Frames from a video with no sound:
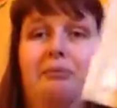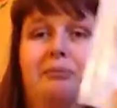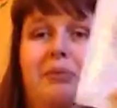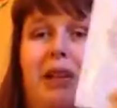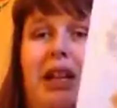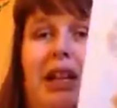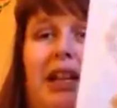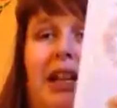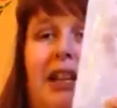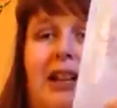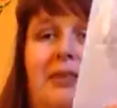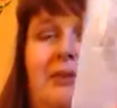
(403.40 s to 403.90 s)

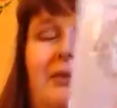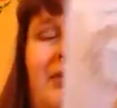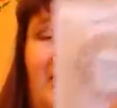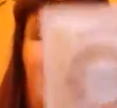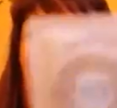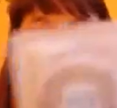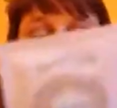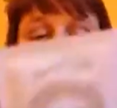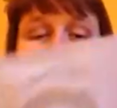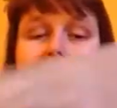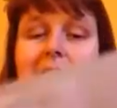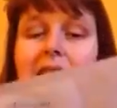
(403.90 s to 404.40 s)

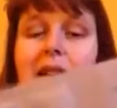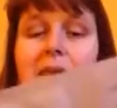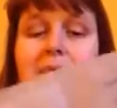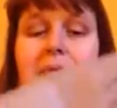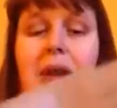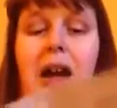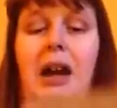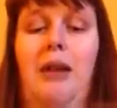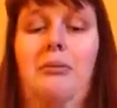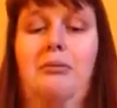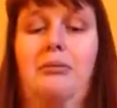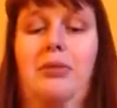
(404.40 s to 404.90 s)
feeling like you're
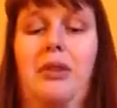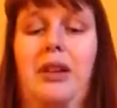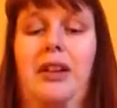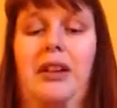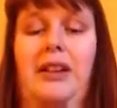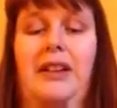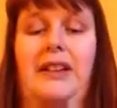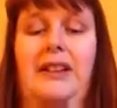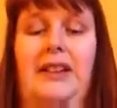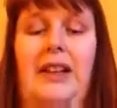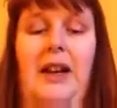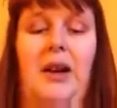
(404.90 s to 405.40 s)
pampering
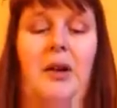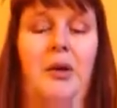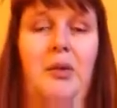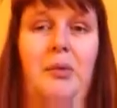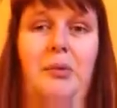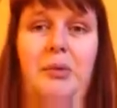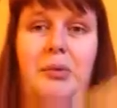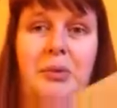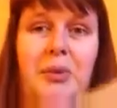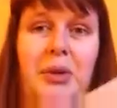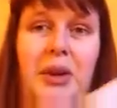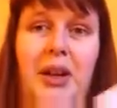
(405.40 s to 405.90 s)

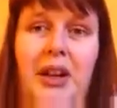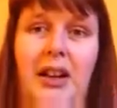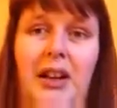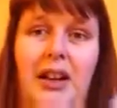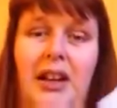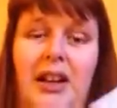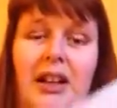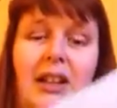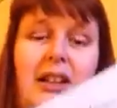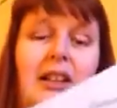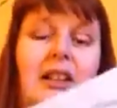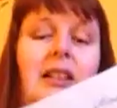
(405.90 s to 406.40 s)
yourself,
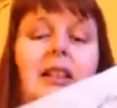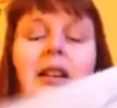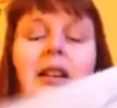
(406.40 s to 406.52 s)
you